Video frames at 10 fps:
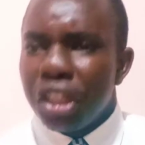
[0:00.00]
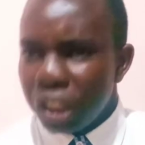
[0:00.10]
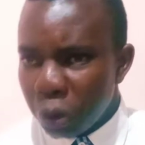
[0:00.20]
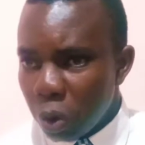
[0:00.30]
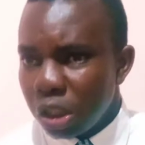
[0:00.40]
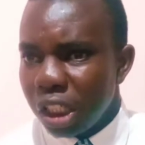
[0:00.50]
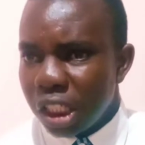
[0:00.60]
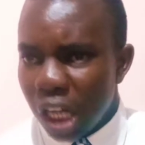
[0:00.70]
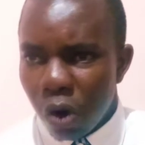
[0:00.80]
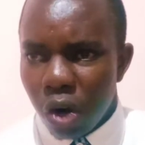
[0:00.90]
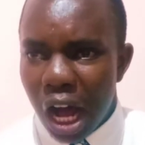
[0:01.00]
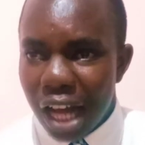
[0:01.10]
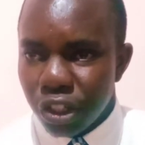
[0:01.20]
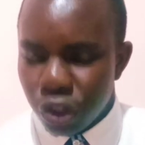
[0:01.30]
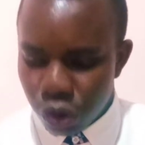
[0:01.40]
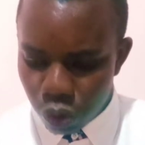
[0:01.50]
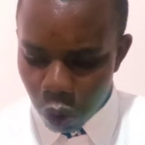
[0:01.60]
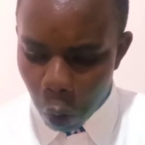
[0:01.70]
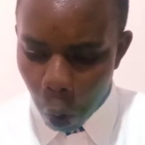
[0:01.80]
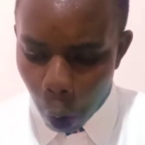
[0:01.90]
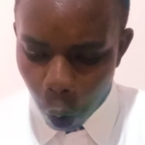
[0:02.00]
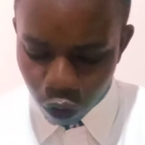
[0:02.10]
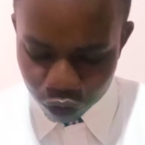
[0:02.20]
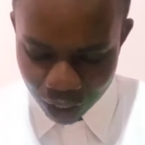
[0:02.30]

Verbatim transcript: in what the town has to offer.